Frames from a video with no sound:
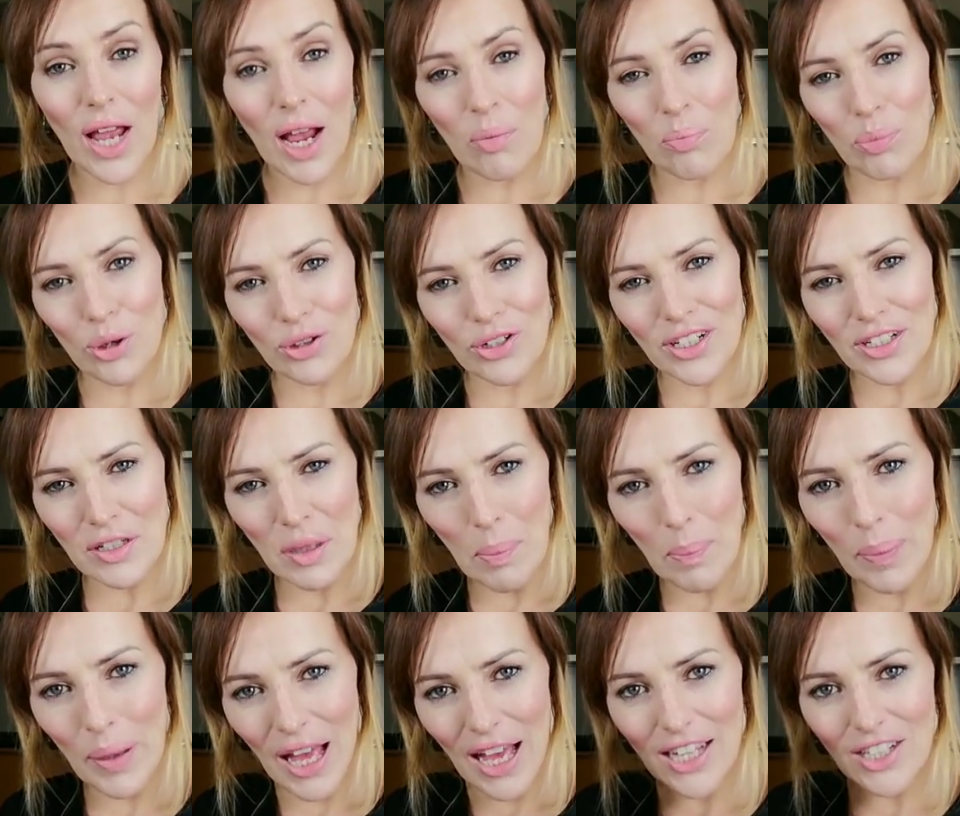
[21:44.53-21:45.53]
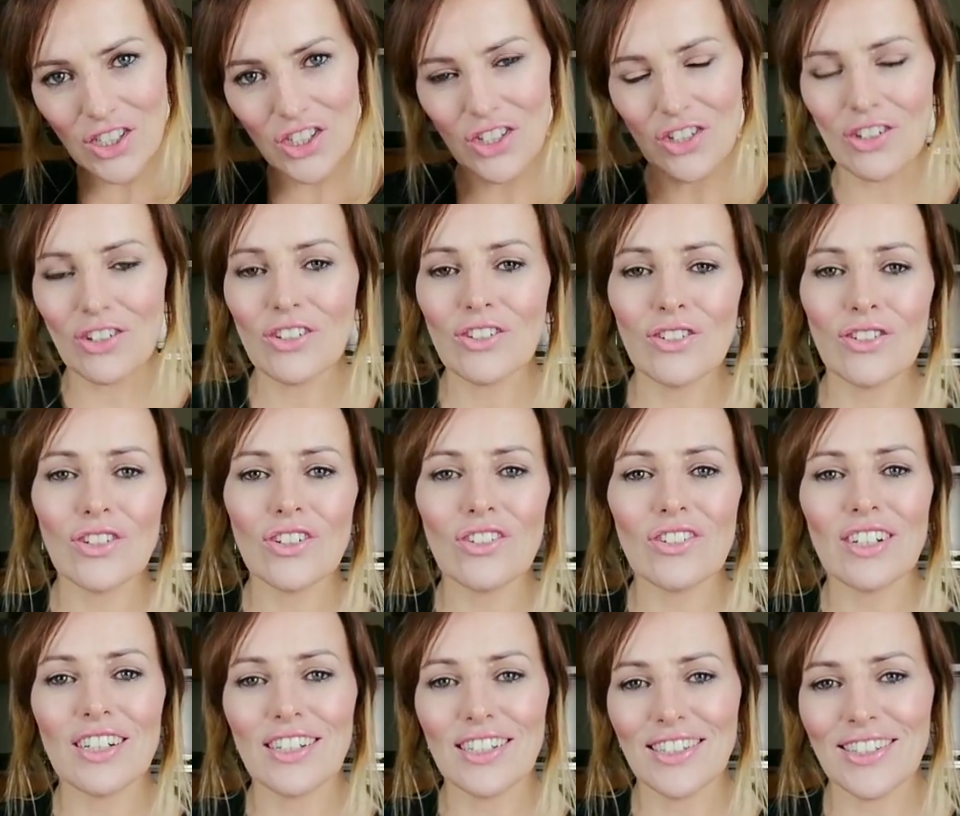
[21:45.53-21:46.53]
and putting the passion under
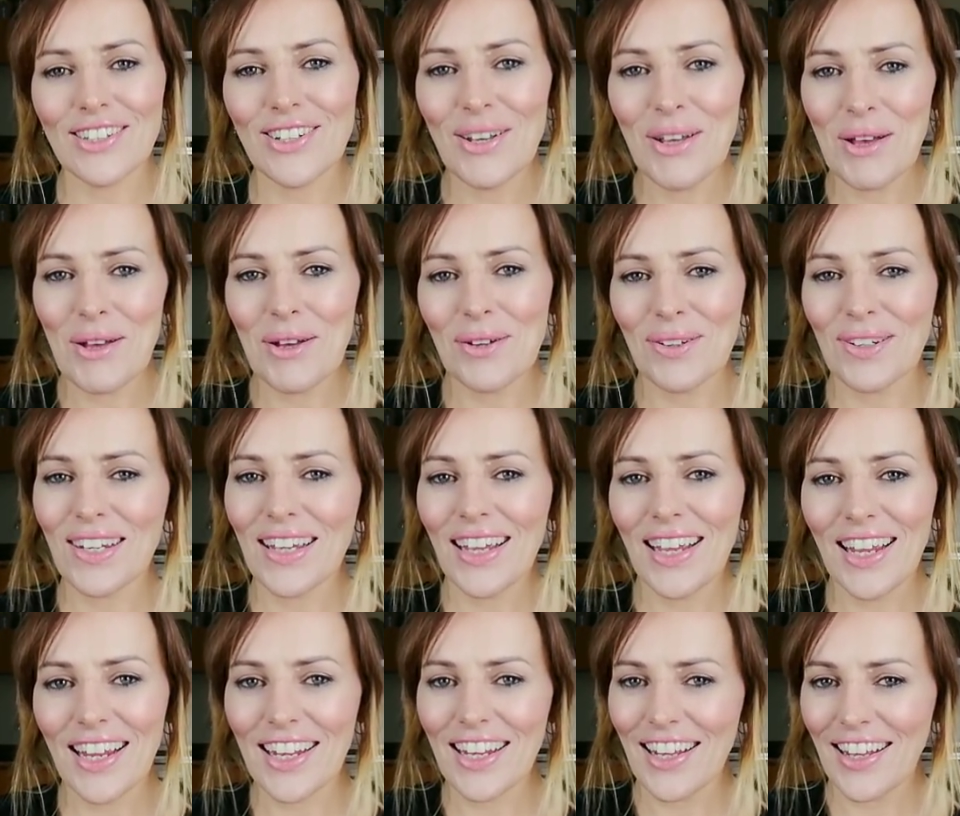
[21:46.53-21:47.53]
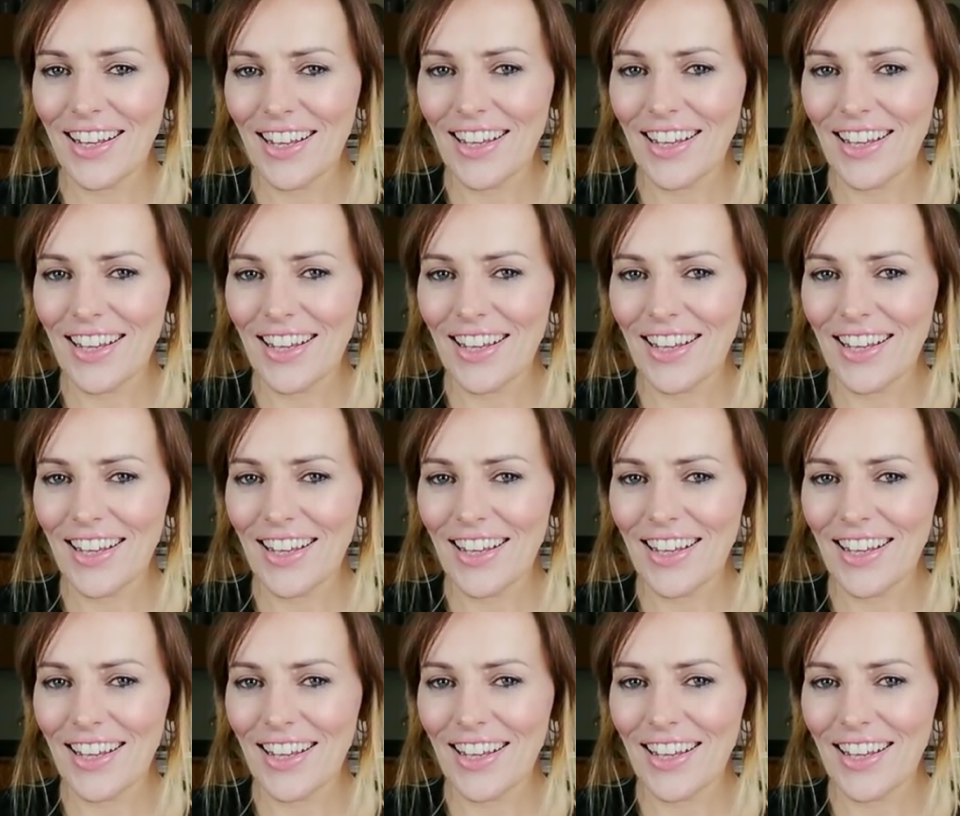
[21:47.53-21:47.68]
it, okay?